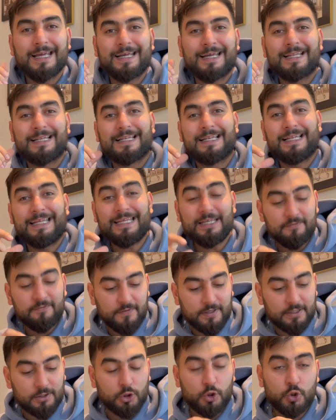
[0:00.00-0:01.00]
leaving
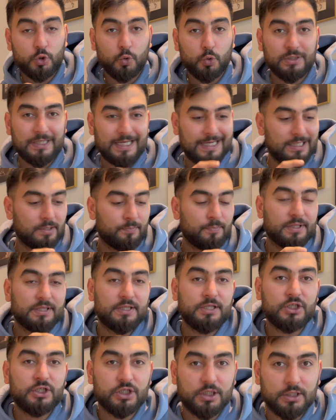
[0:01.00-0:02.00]
the shorter in a
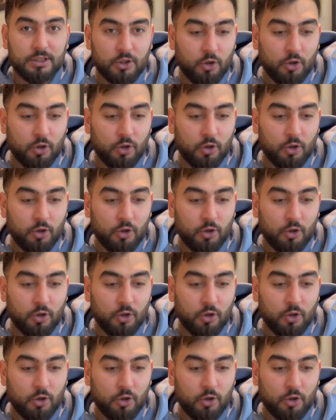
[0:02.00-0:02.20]
position,